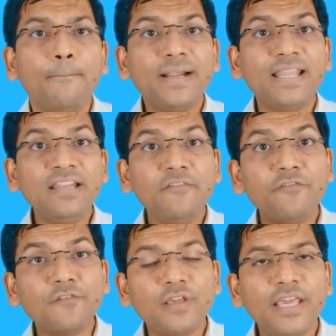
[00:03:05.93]
But then
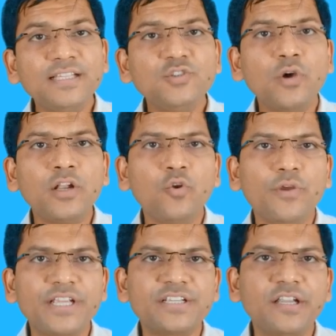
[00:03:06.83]
if case you are
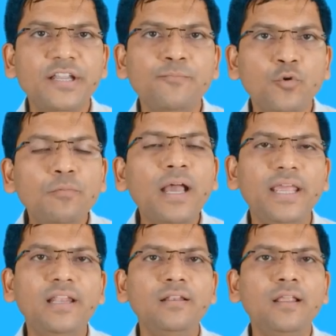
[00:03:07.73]
locationally
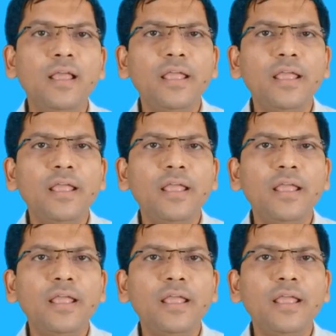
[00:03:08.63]
mobile,